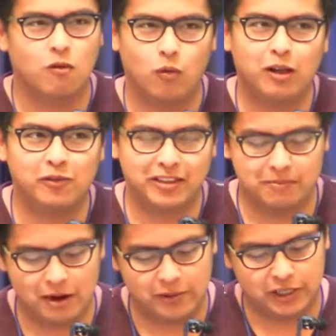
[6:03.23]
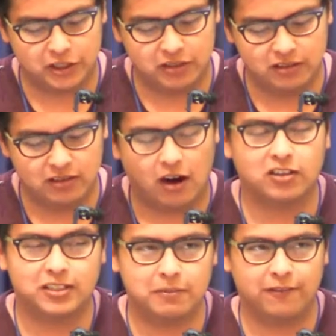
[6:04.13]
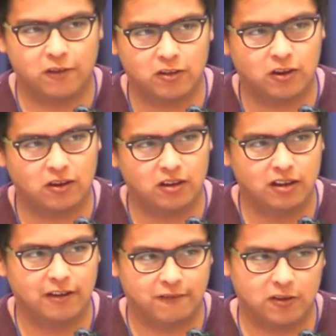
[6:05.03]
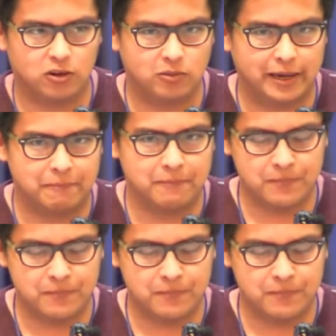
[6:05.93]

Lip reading: well within my reach, are slipping further and further away.